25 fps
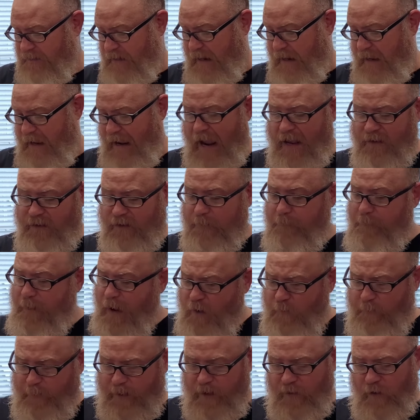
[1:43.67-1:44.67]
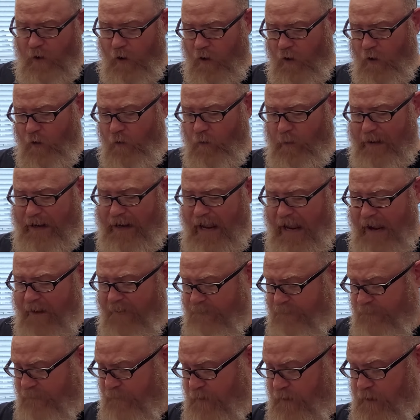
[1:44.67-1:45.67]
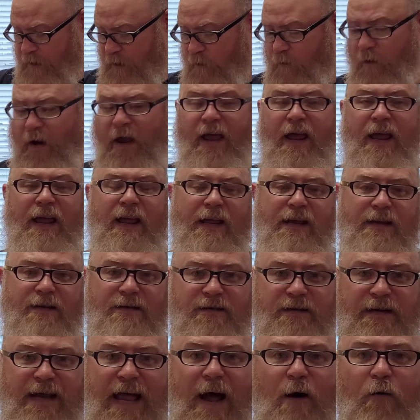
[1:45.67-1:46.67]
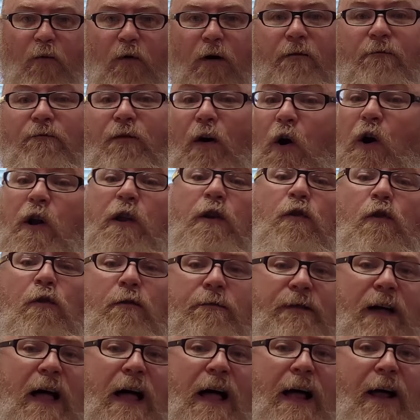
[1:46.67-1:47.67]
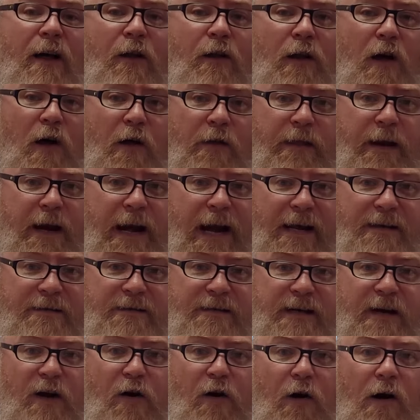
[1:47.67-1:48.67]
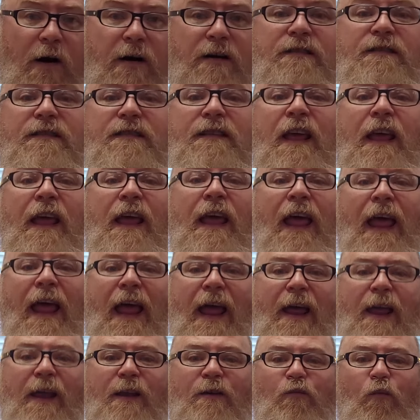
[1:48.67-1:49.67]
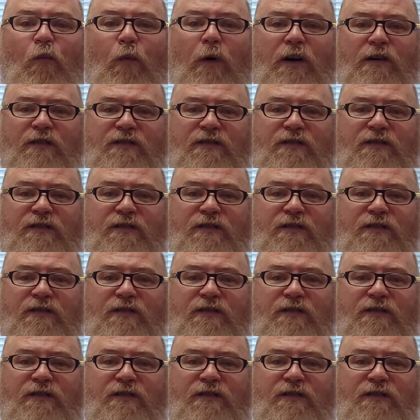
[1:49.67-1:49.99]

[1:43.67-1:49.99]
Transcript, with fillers: uh, at the moment, all we have for you is our vertical file on the Nancy Harts. And we're